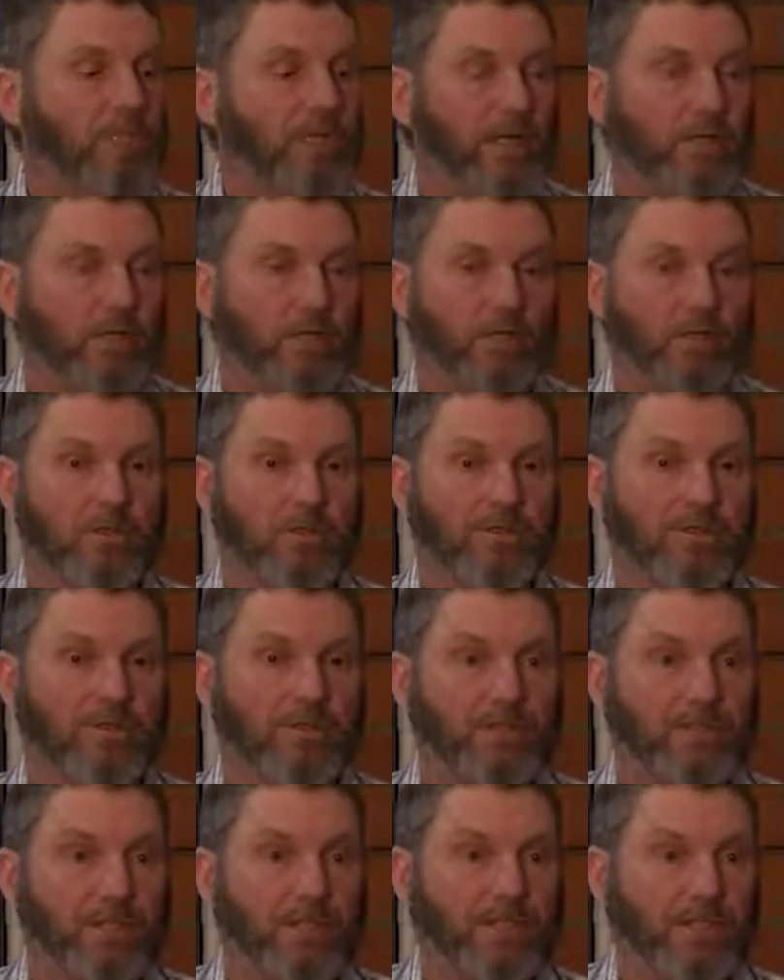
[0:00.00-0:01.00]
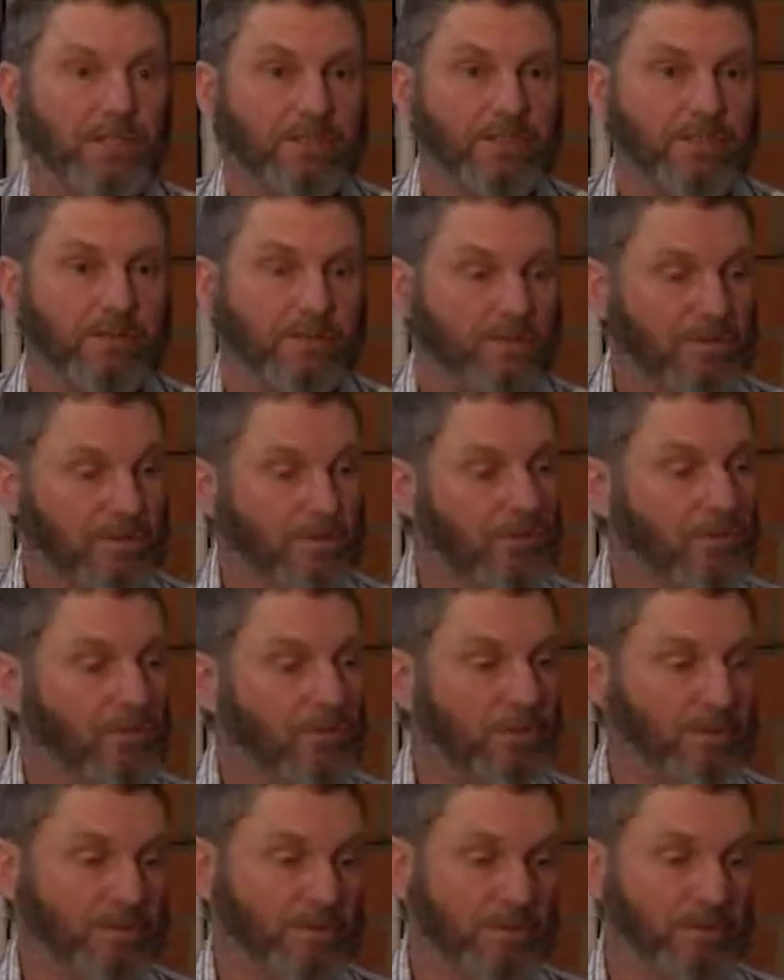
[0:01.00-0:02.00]
alga concentrations,
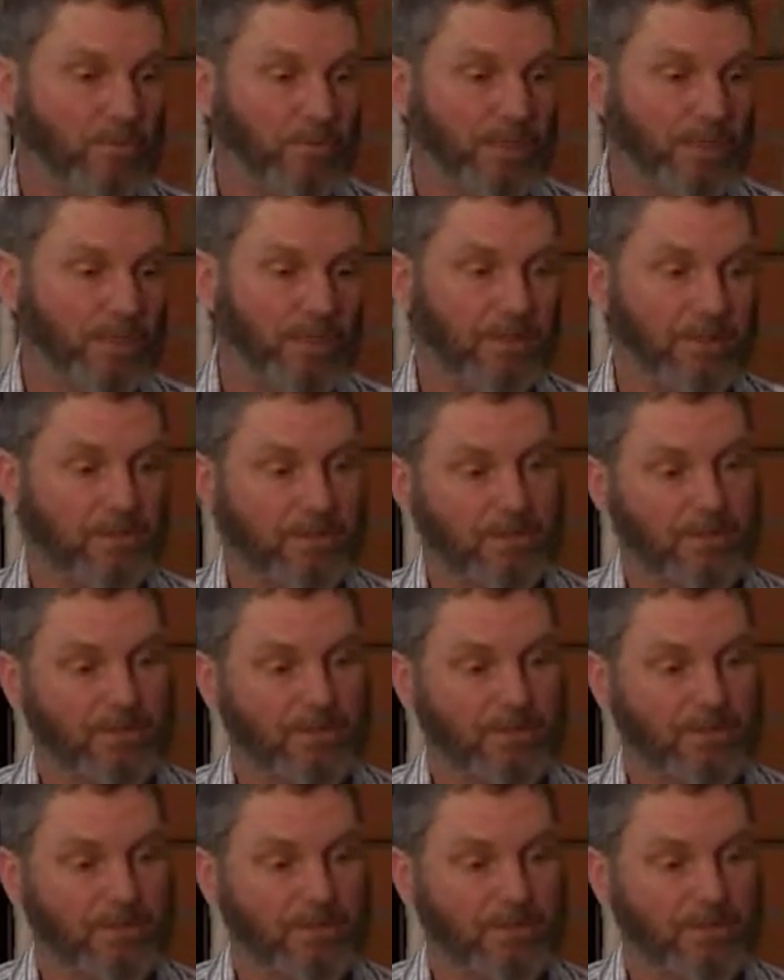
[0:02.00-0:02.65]
which is where